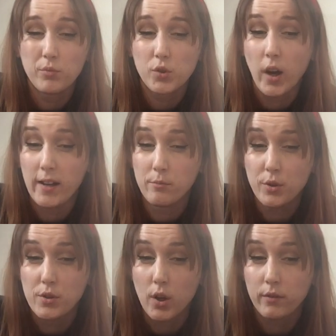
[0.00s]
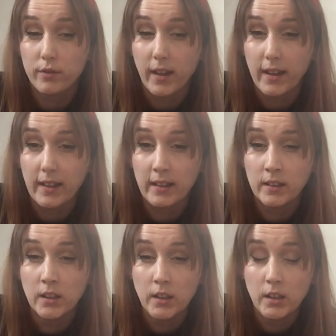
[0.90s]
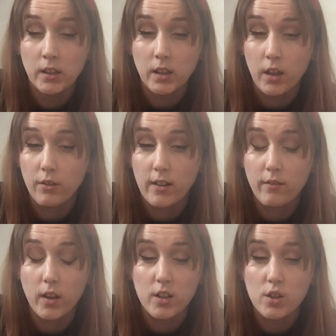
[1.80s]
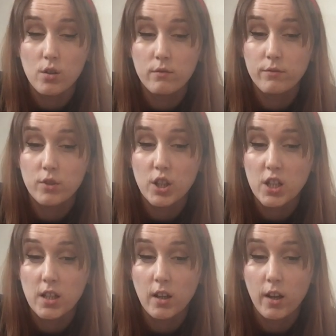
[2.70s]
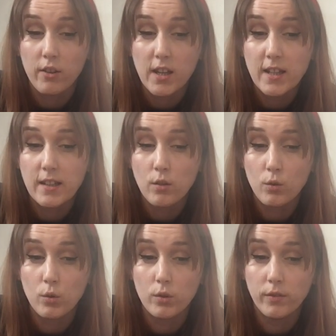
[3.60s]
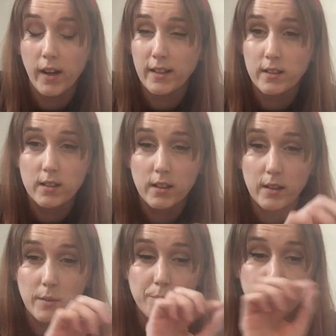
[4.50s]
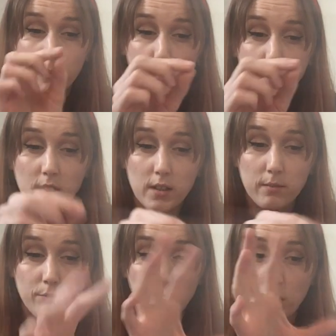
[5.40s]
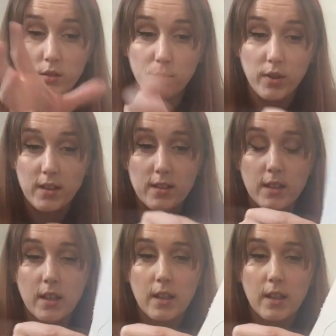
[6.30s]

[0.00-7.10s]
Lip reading: try and print off a colouring version of Gigi and colour it in, or find a printed one to print,